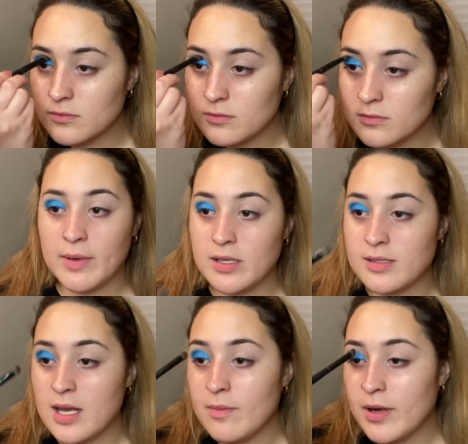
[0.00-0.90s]
I'm gonna
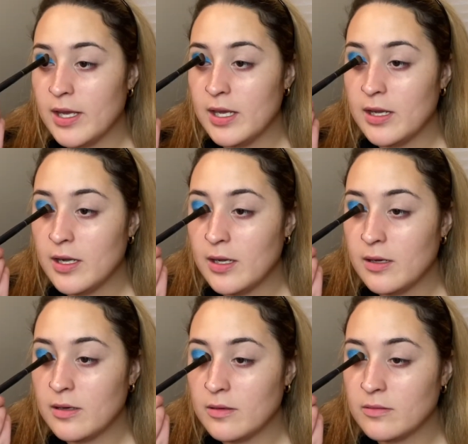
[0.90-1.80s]
stop right here
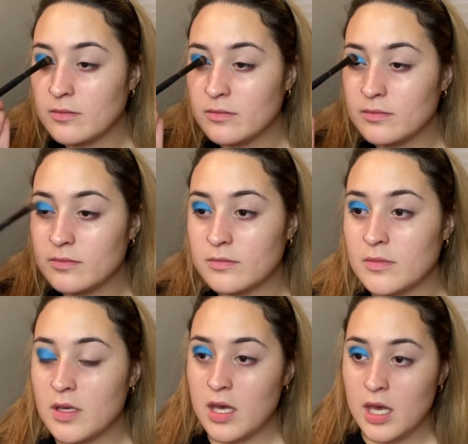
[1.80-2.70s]

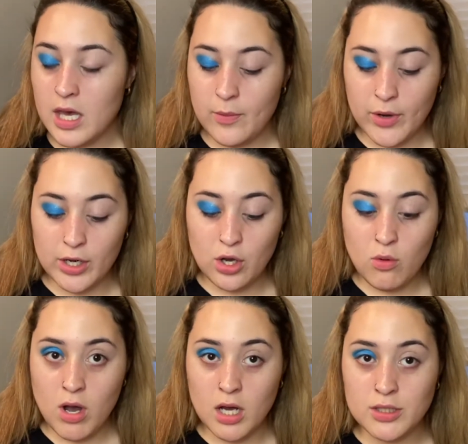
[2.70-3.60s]
and we're gonna go
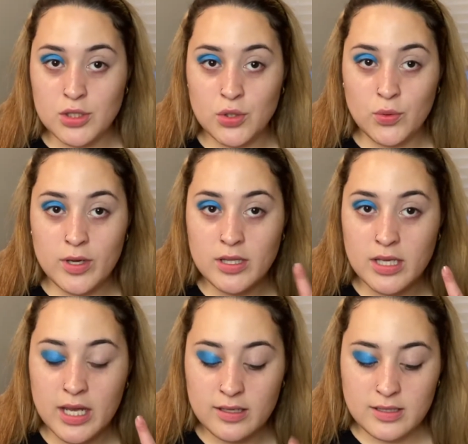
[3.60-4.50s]
on to the
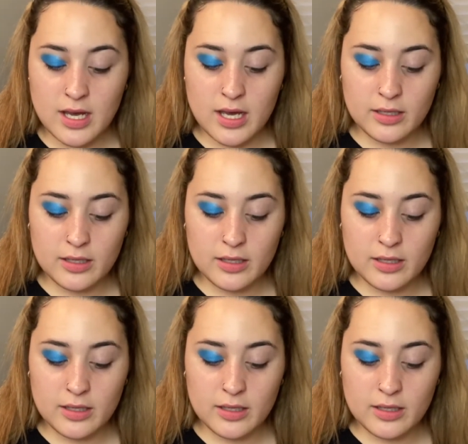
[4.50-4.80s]
next eye.